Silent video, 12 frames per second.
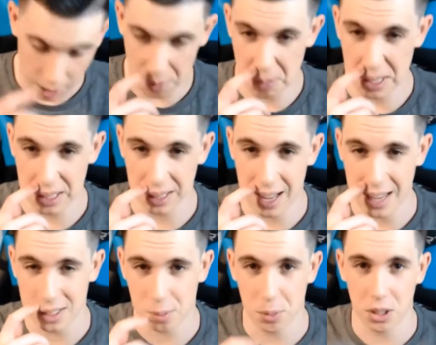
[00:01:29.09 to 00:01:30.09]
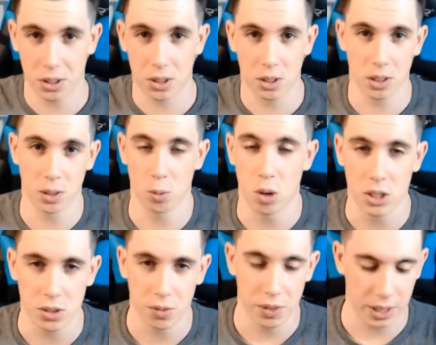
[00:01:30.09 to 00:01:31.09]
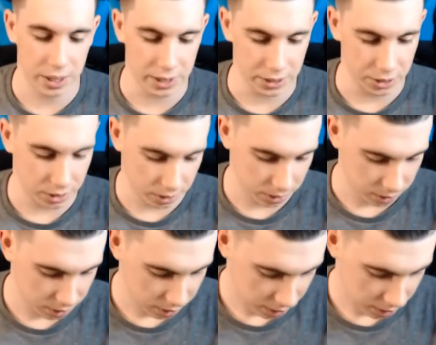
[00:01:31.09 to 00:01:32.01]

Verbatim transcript: I mean, last month it wasn't very good.